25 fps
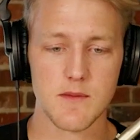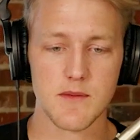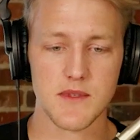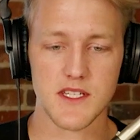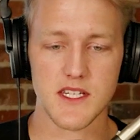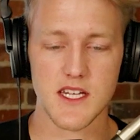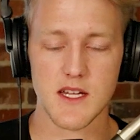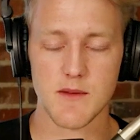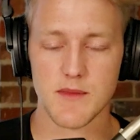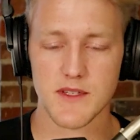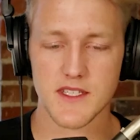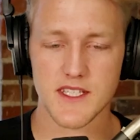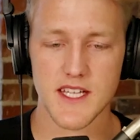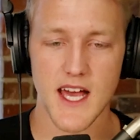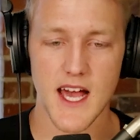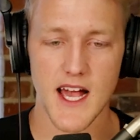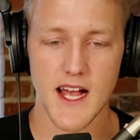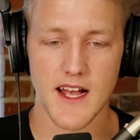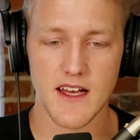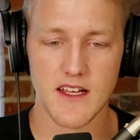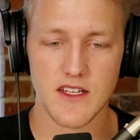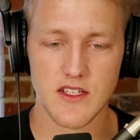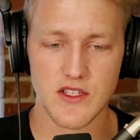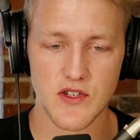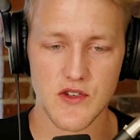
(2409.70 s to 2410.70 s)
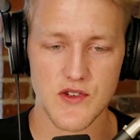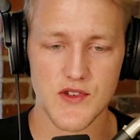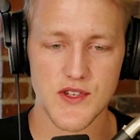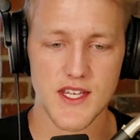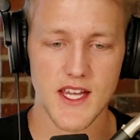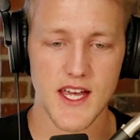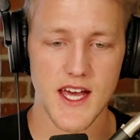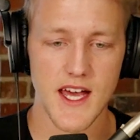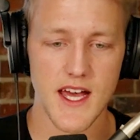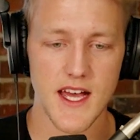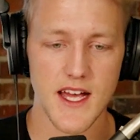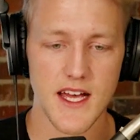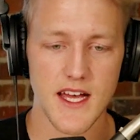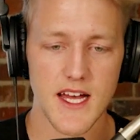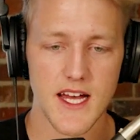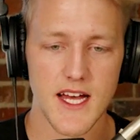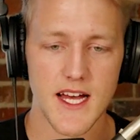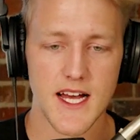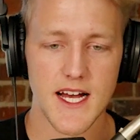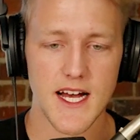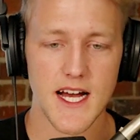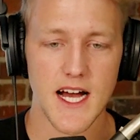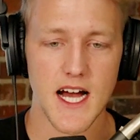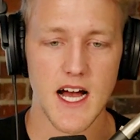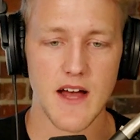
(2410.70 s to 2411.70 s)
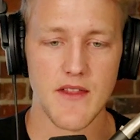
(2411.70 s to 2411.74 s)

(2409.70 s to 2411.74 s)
snip attack, as you say, uh,